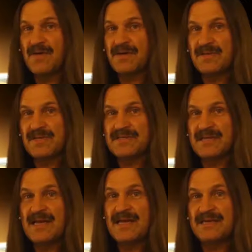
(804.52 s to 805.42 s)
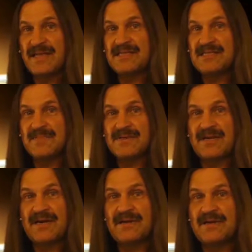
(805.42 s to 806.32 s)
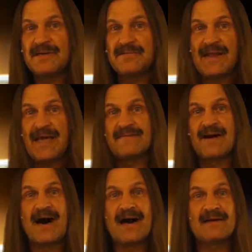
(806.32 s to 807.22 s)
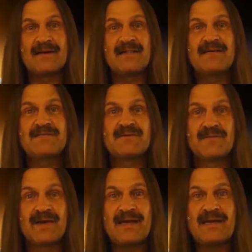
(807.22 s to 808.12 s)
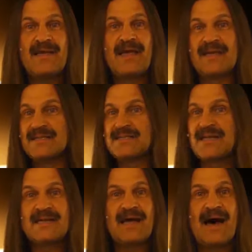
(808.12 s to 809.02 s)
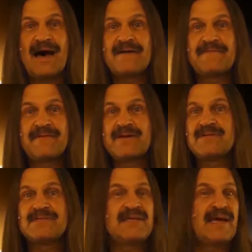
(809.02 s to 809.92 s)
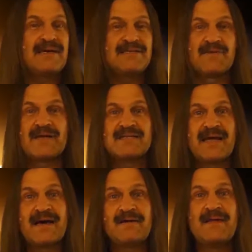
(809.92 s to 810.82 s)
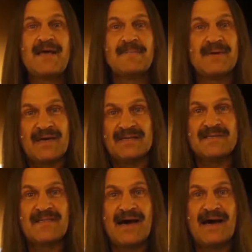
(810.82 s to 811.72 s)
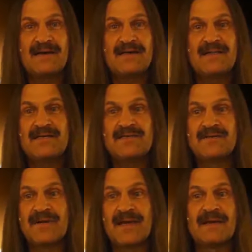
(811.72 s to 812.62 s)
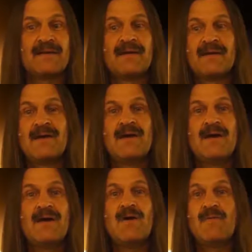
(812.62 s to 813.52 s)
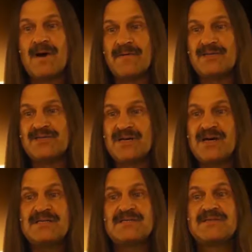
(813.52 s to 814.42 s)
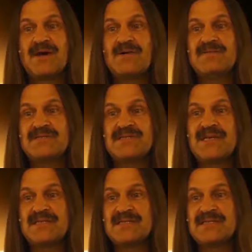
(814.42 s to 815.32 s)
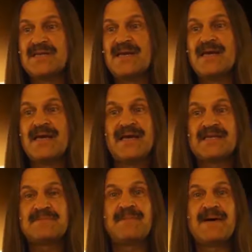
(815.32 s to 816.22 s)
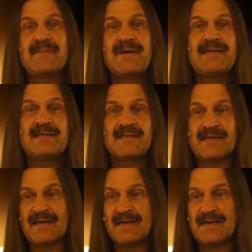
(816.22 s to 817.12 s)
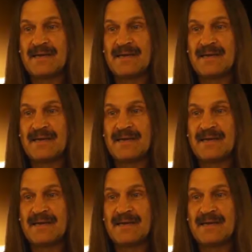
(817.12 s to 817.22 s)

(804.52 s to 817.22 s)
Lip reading: go into this denser material, it would have a higher collision rate and send higher frequency X-rays out because of the higher collision rate. Well, we just don't see this experimentally.